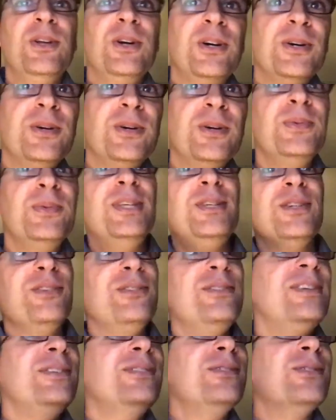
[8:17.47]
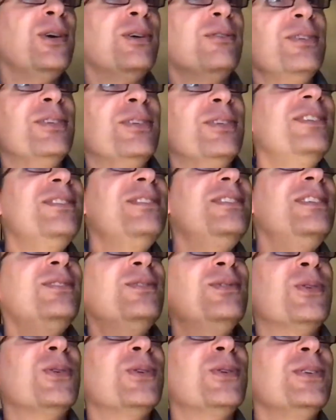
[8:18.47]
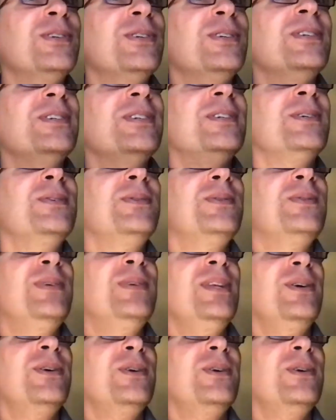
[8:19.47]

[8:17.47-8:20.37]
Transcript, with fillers: you know, we just discovered this disorder,